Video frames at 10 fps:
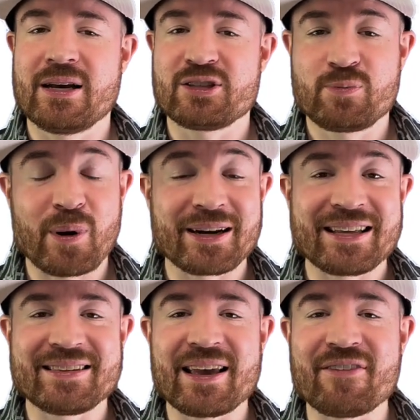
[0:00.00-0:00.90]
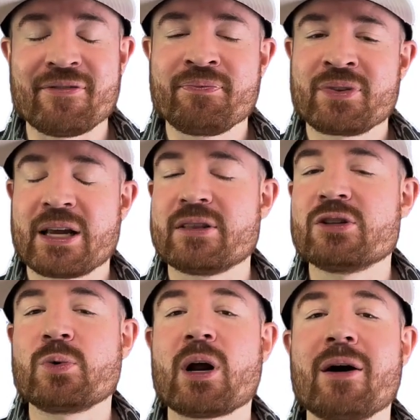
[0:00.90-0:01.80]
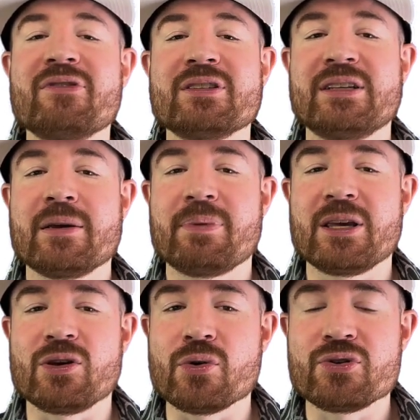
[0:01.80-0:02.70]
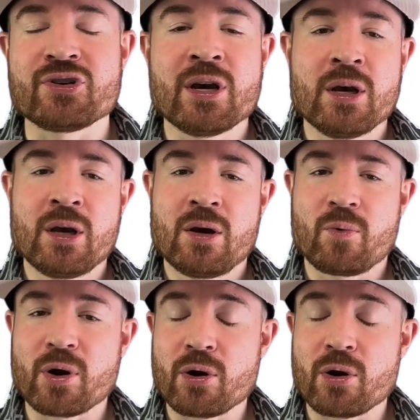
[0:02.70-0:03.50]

spot ETF, and this would obviously be huge. We